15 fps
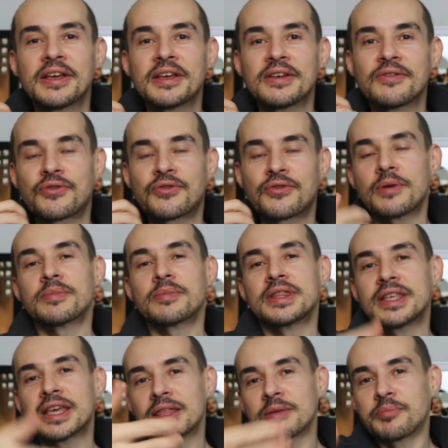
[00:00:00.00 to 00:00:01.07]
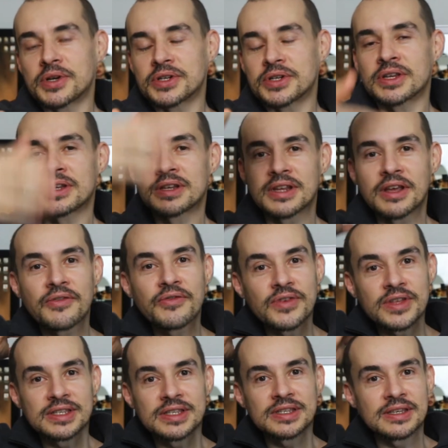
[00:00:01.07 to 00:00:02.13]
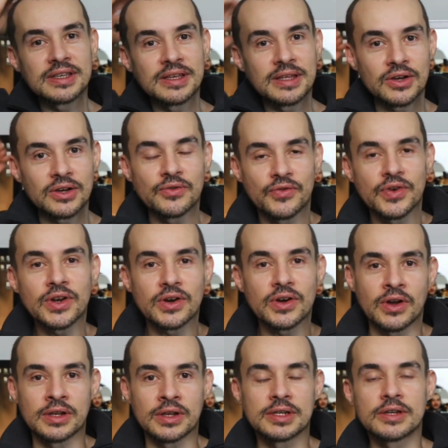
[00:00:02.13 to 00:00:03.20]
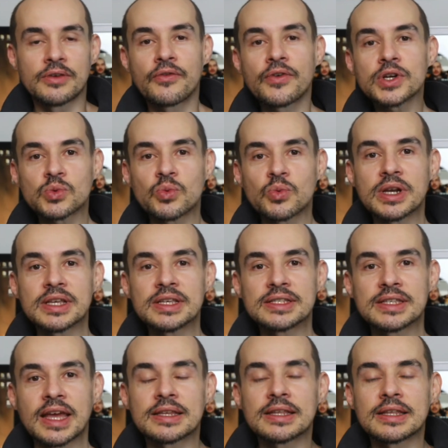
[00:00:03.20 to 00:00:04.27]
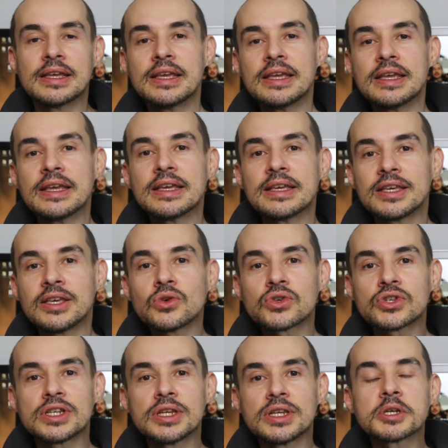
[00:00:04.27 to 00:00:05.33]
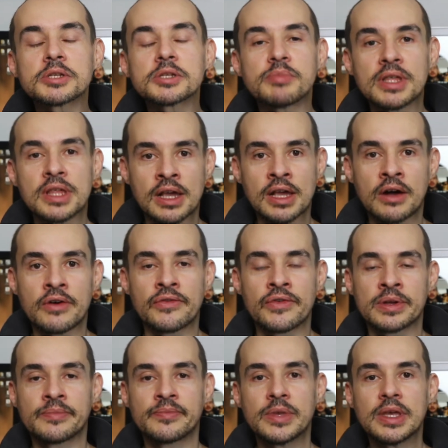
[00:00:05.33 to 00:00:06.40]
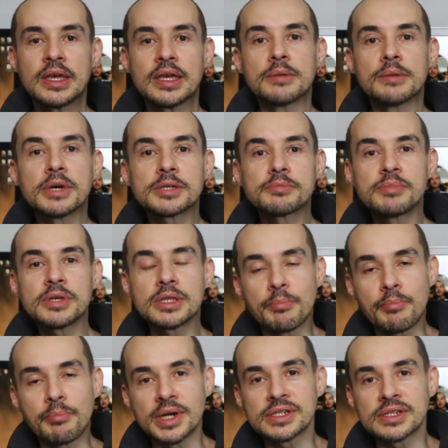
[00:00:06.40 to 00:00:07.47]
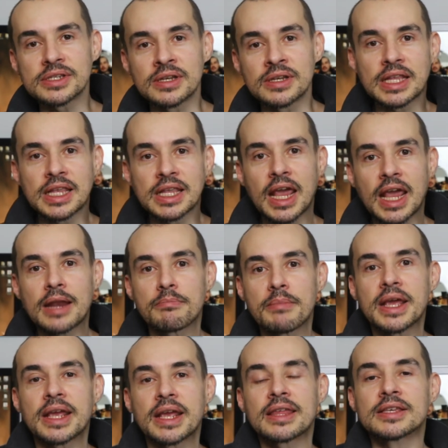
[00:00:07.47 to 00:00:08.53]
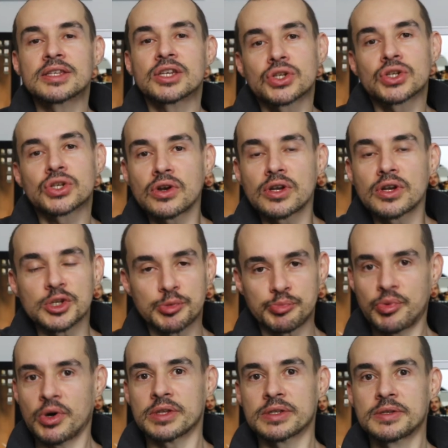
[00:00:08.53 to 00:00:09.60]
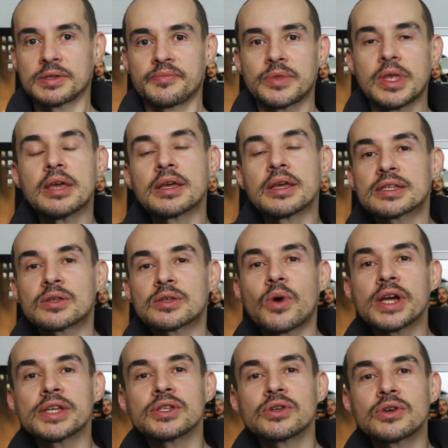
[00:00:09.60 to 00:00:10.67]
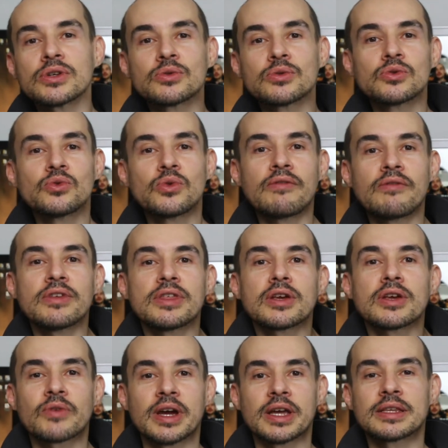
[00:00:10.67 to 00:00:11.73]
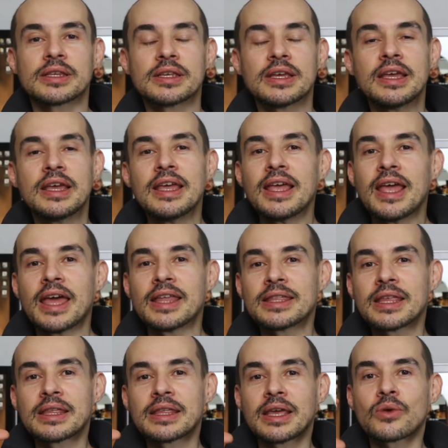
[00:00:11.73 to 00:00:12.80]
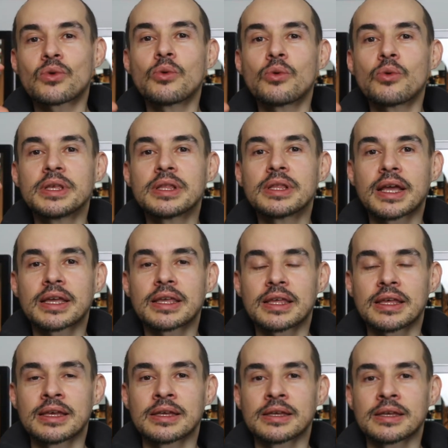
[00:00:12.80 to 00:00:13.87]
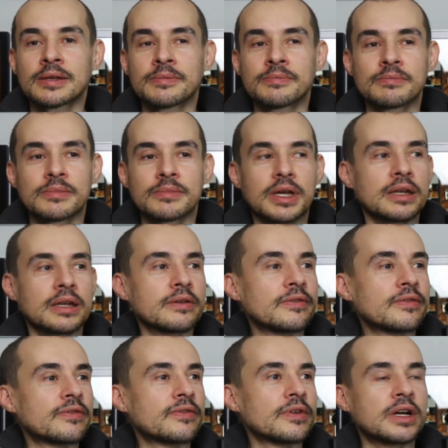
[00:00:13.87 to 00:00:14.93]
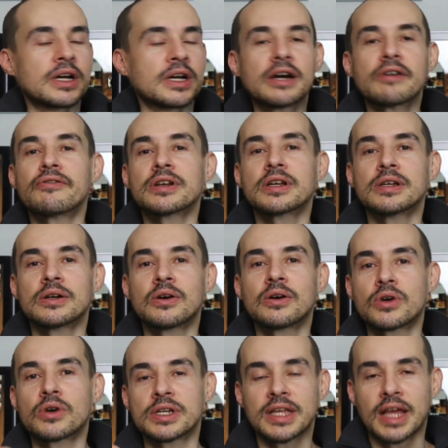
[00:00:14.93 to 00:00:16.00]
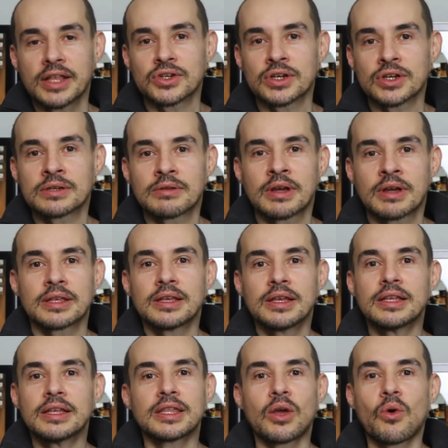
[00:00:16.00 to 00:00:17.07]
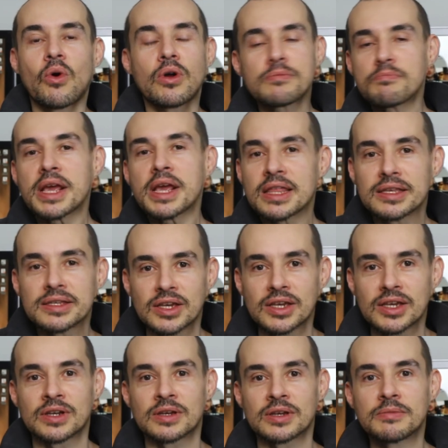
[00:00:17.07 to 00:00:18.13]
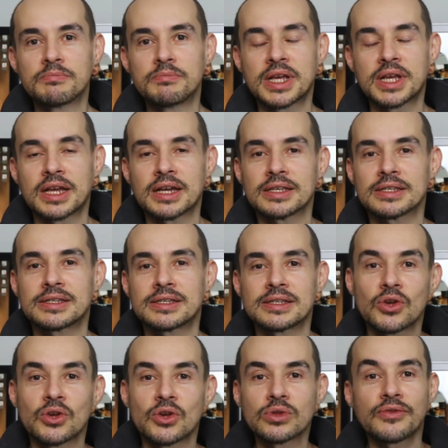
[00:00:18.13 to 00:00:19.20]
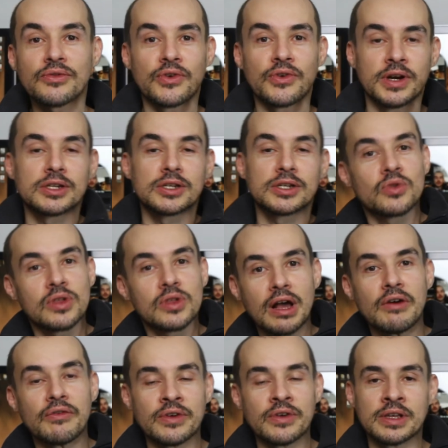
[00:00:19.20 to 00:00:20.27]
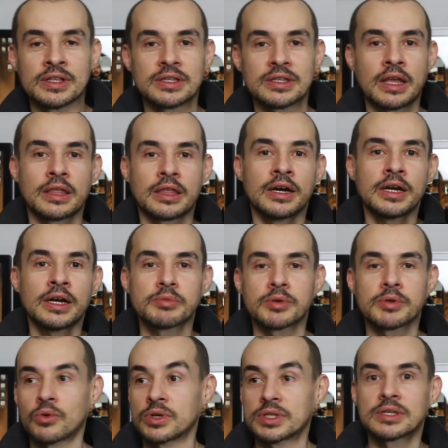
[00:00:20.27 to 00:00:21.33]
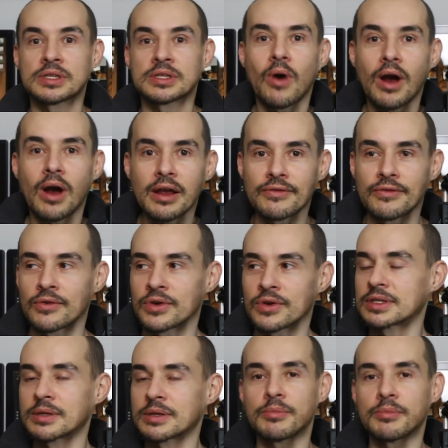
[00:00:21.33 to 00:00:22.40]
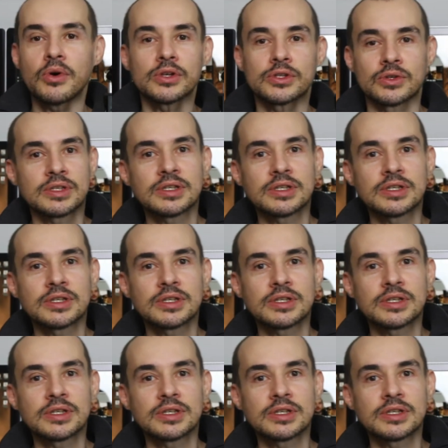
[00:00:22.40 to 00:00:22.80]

from the other person if it's a good fit or not. The first one is that he or she must be the alpha. He must be the person that can make a decision on the spot. Because otherwise you're going to do everything right, and there will be like kind of a governor on the engine, right? They won't make a decision because they will defer it to the alpha. It's like the husband, or it's the wife, or it's the boss, or